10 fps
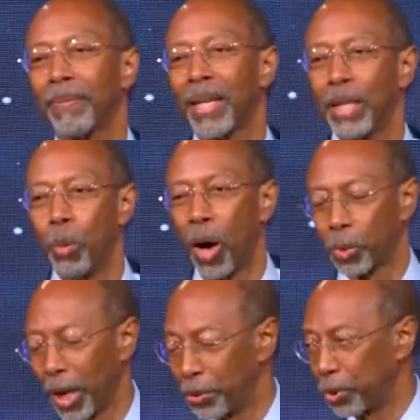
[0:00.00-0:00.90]
He walked
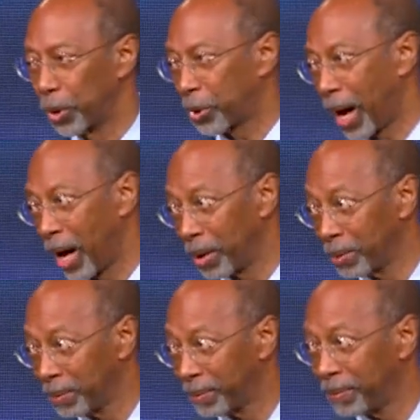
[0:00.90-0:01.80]
right through the crowd.
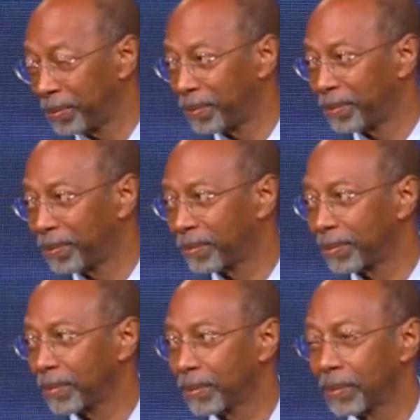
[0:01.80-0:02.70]

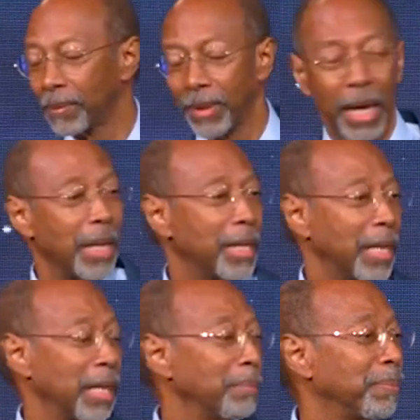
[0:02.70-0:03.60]
Can't
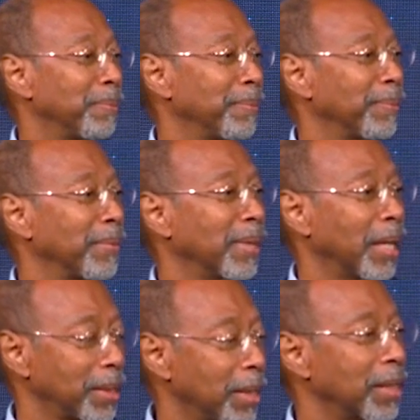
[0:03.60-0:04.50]
get him
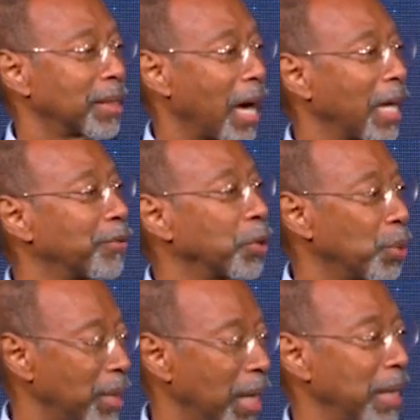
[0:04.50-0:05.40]
unless he decides for you to
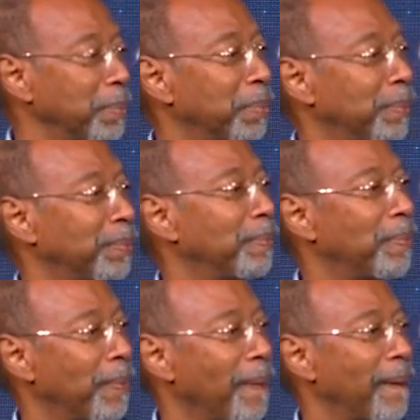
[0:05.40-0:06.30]
get him.
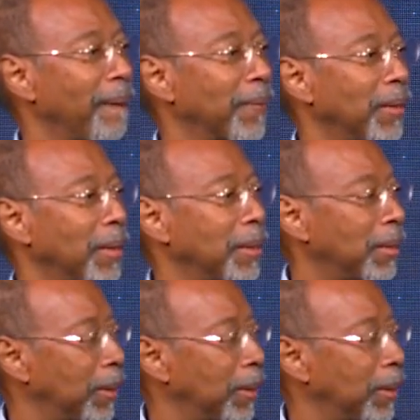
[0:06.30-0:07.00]
See?